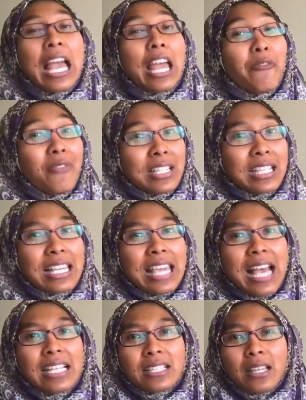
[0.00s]
If it's a
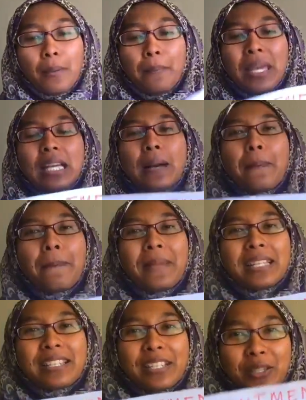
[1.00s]
yes, be
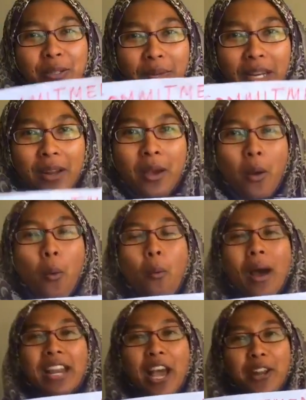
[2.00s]
committed to it.
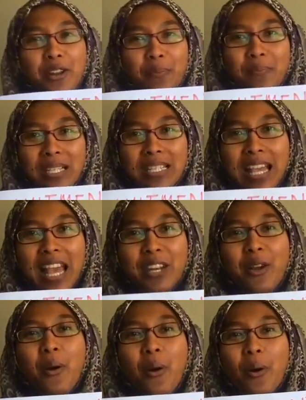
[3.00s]

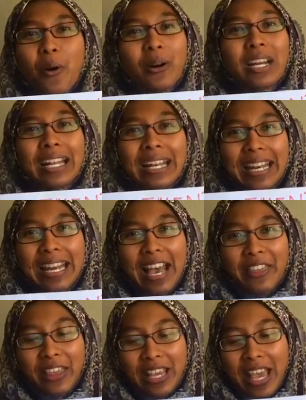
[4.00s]
100% or
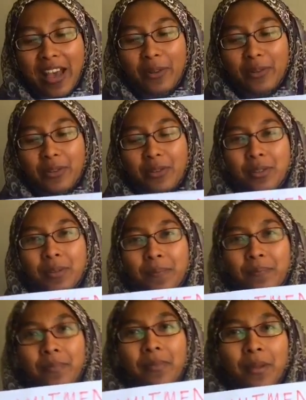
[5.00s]
nothing else.
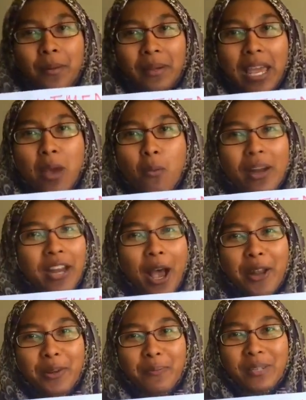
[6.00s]
Okay,
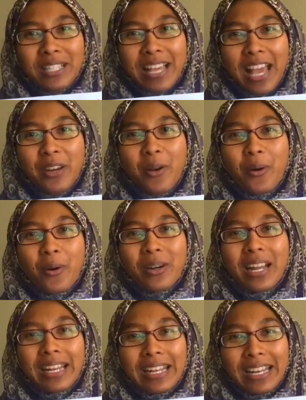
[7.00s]
100%
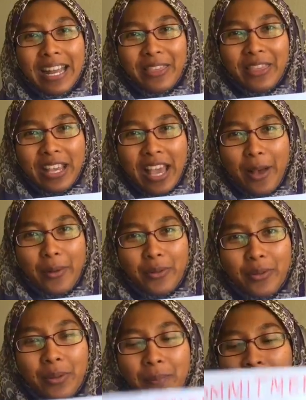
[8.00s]
or nothing
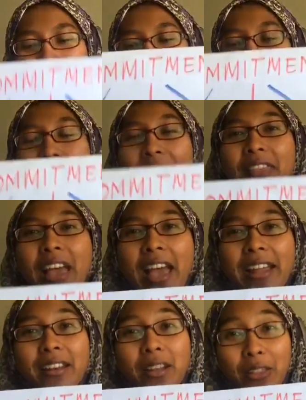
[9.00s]
else. And
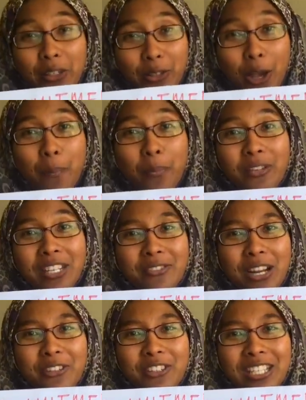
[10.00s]
then the top 3
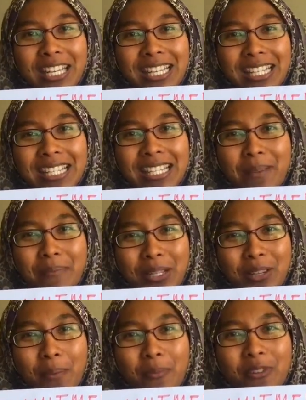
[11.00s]
strategies my
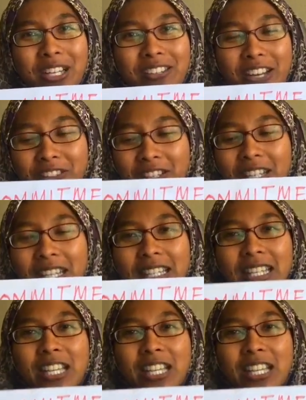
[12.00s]
top 3 strategies